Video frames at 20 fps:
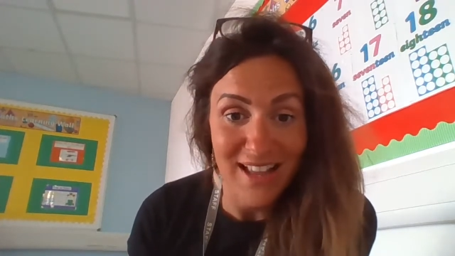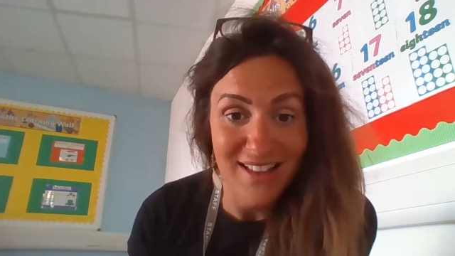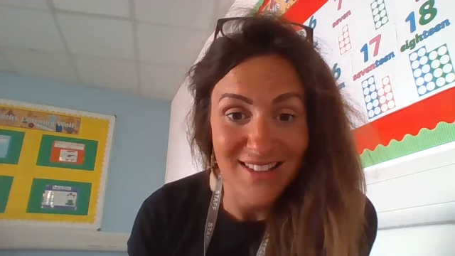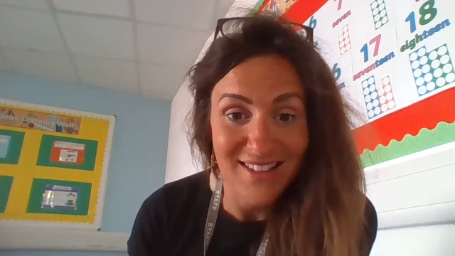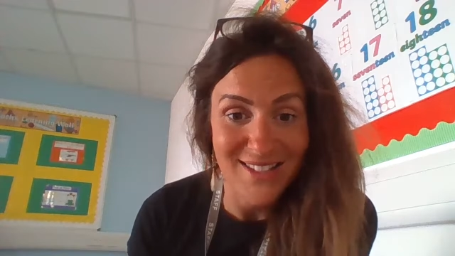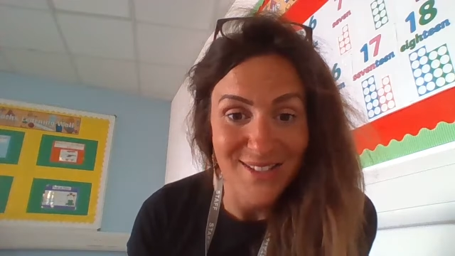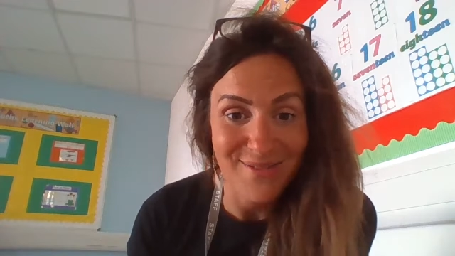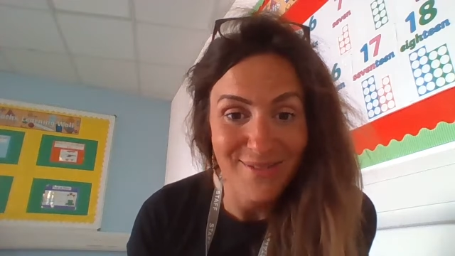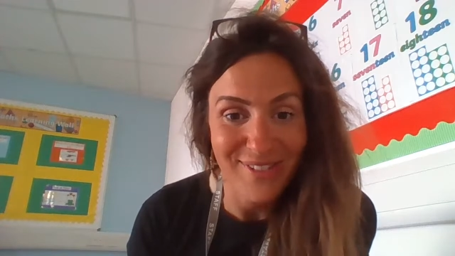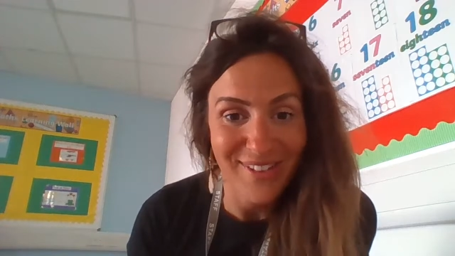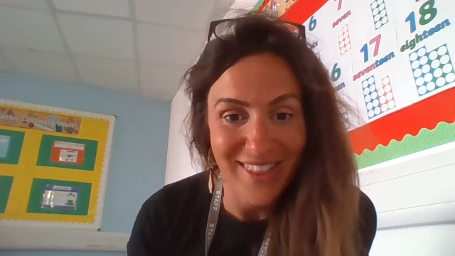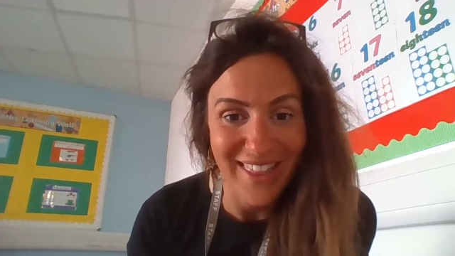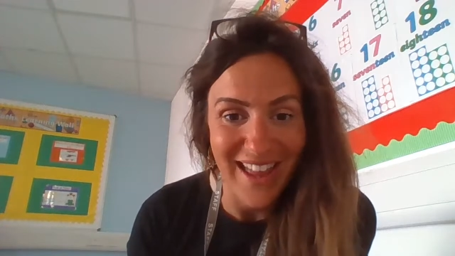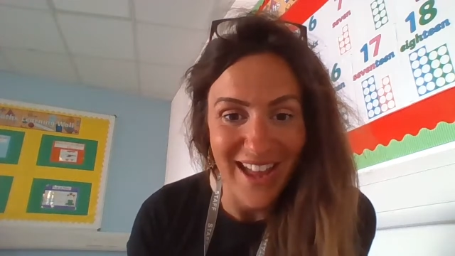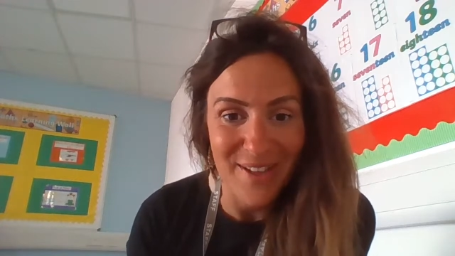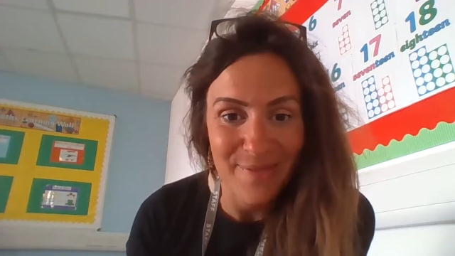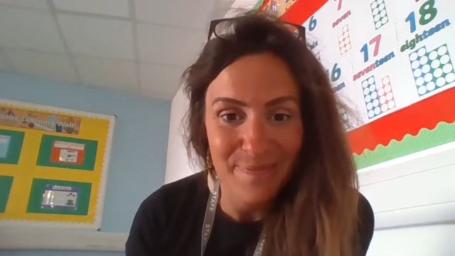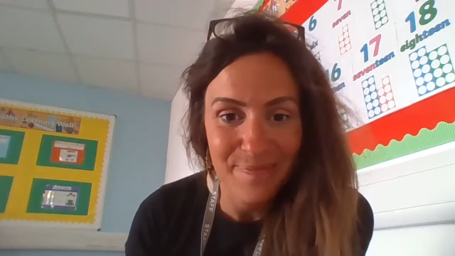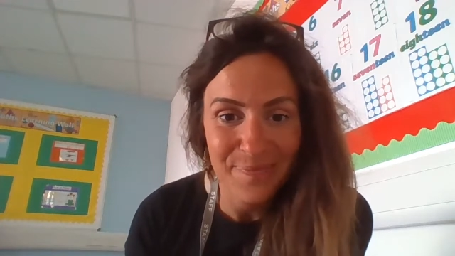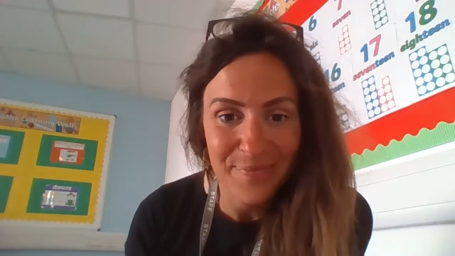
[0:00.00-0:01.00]
Hanson, for
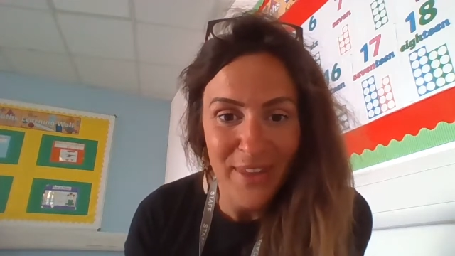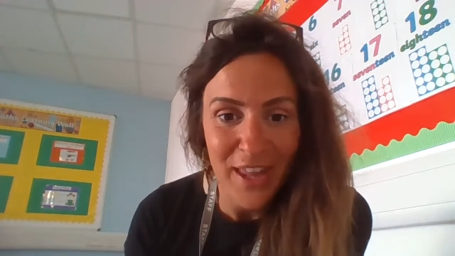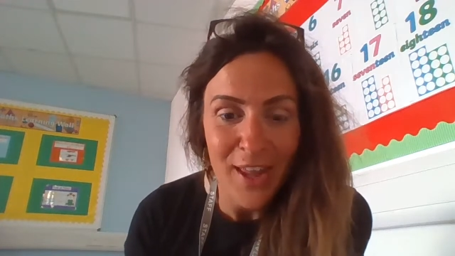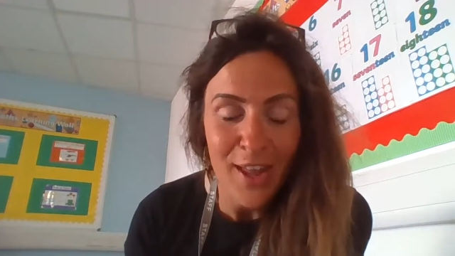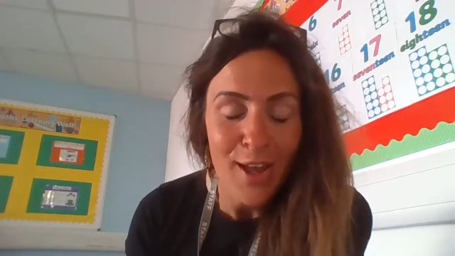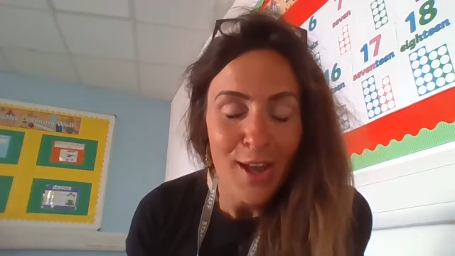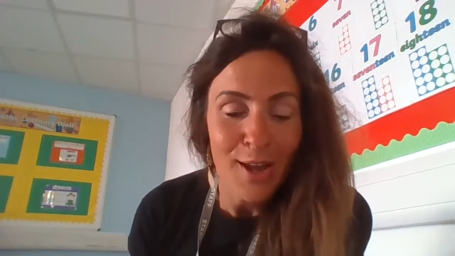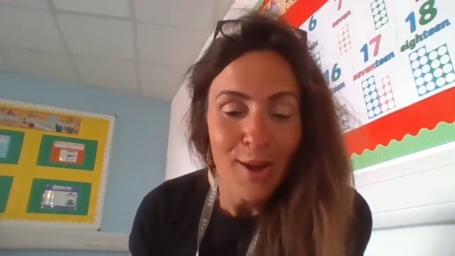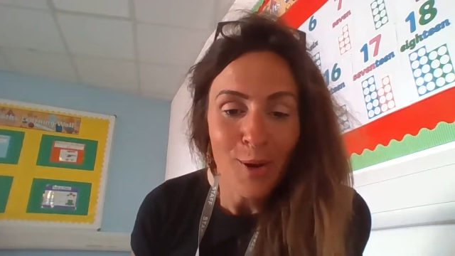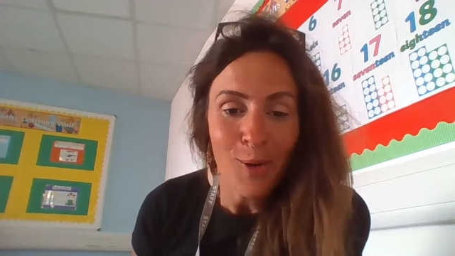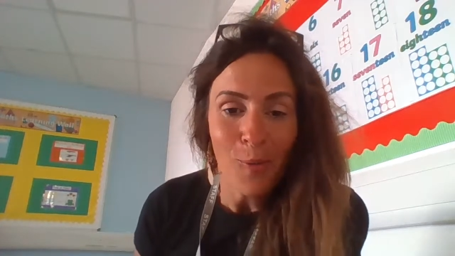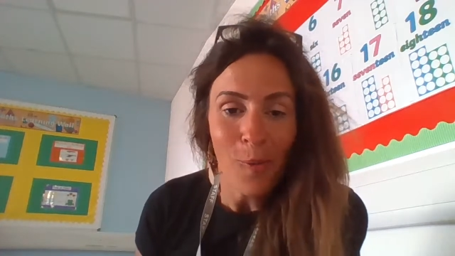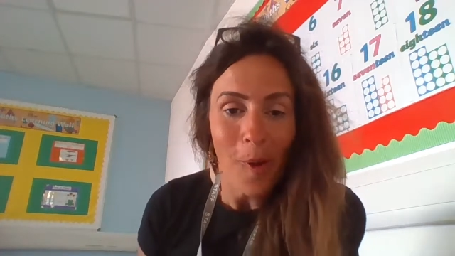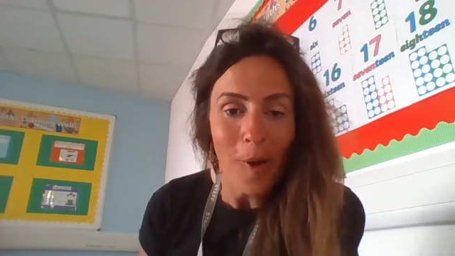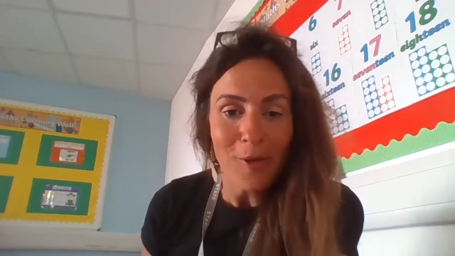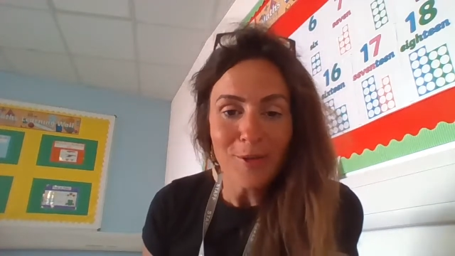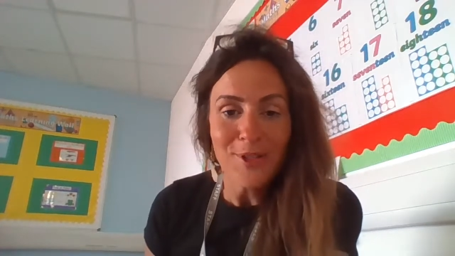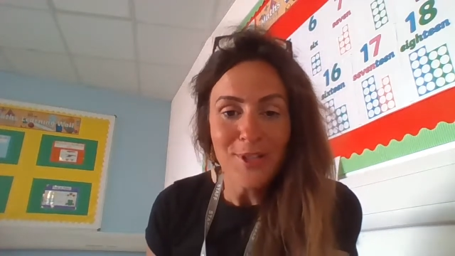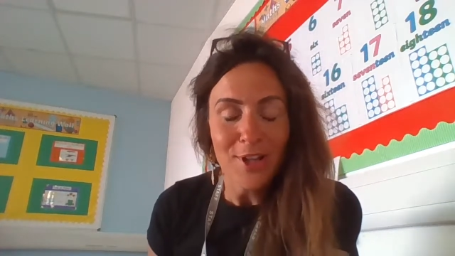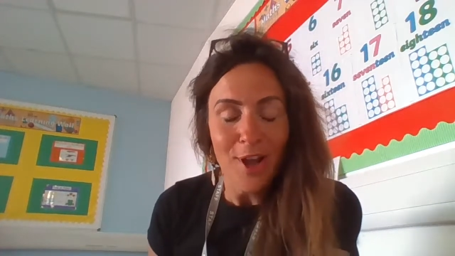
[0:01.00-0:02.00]
that.
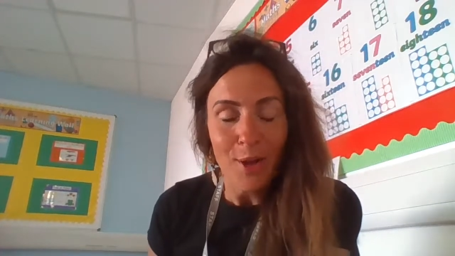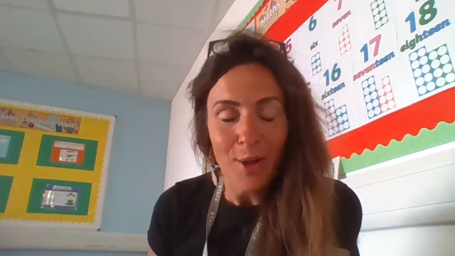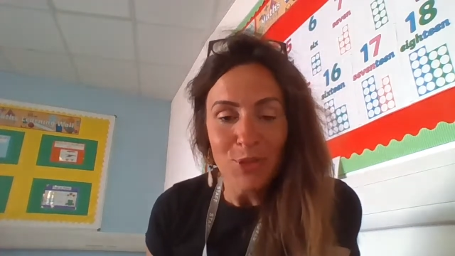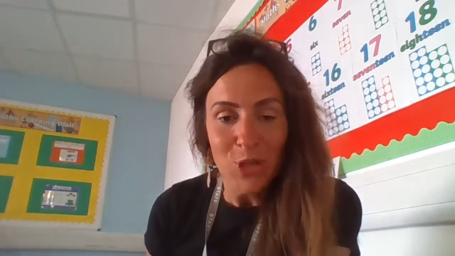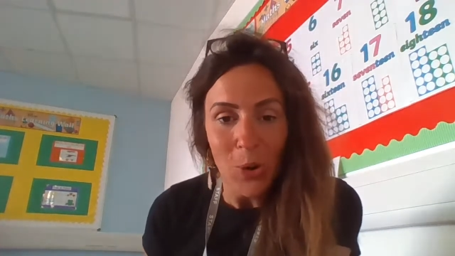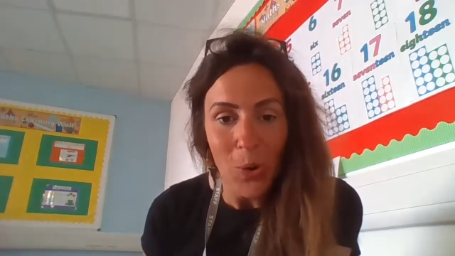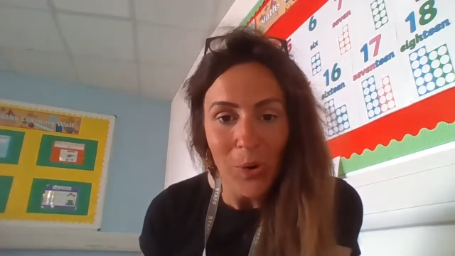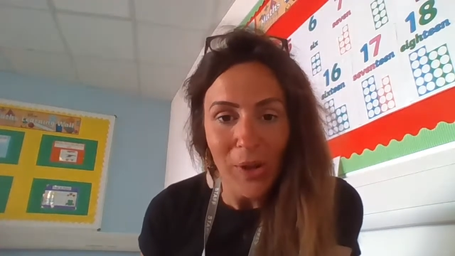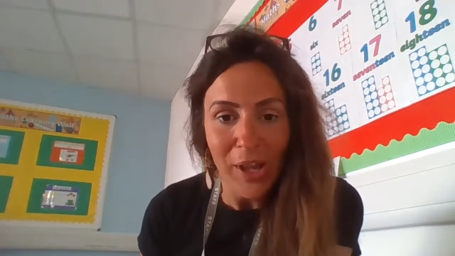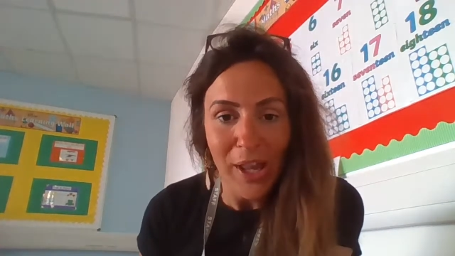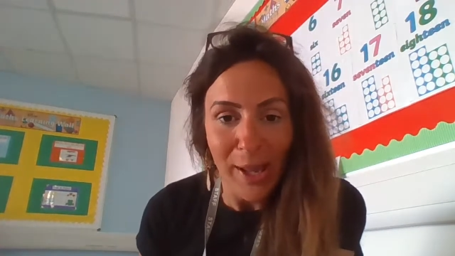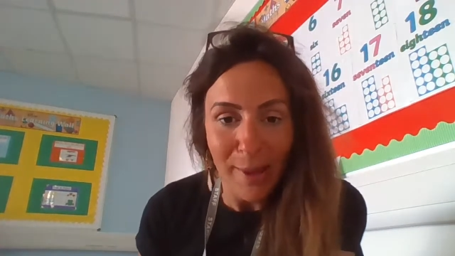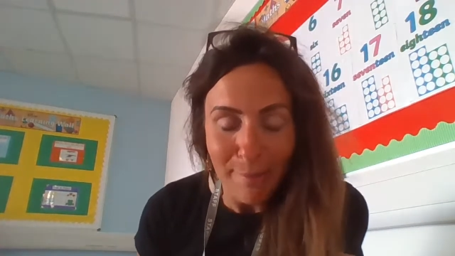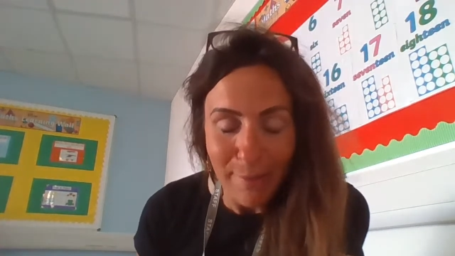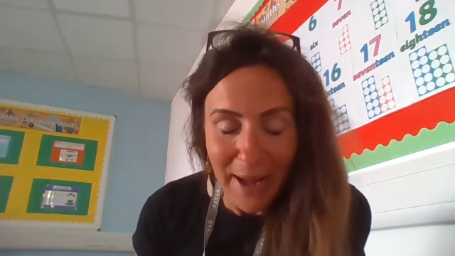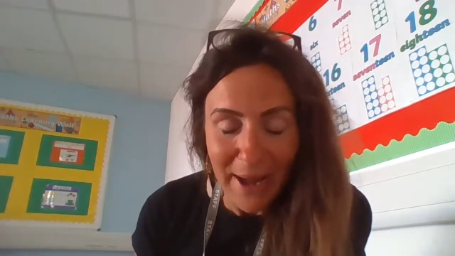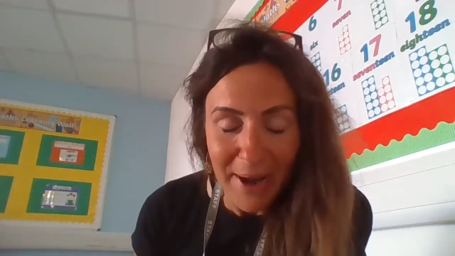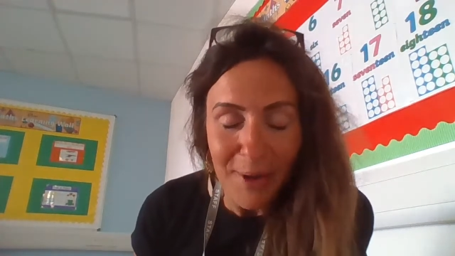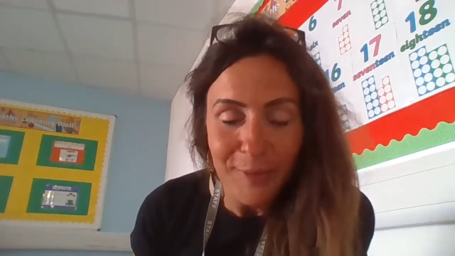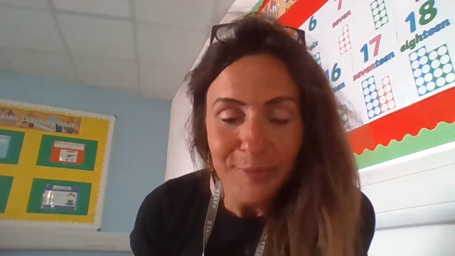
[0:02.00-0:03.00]
Whilst I'm talking
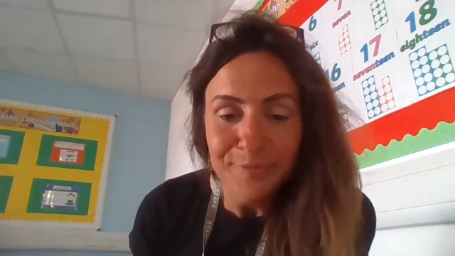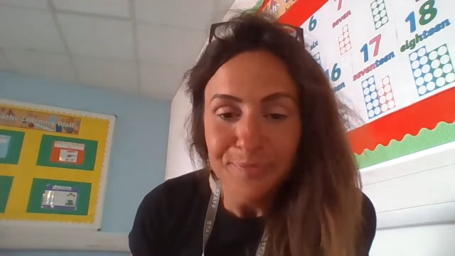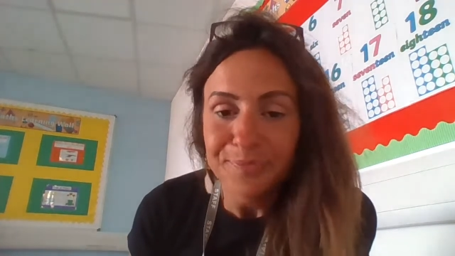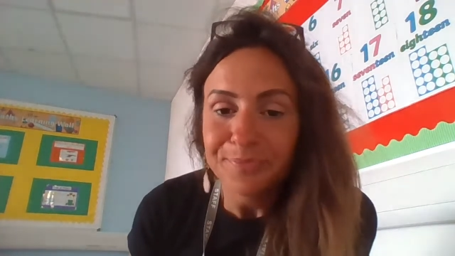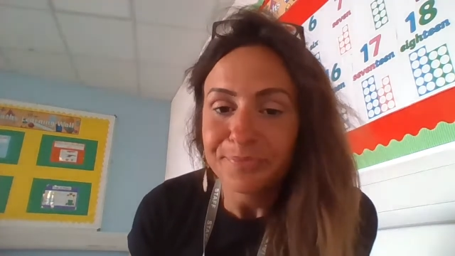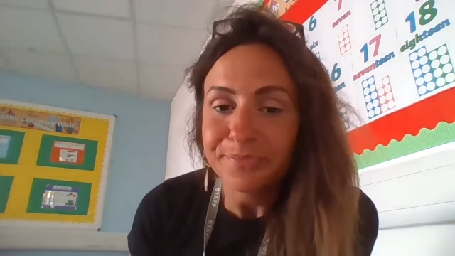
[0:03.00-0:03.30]
about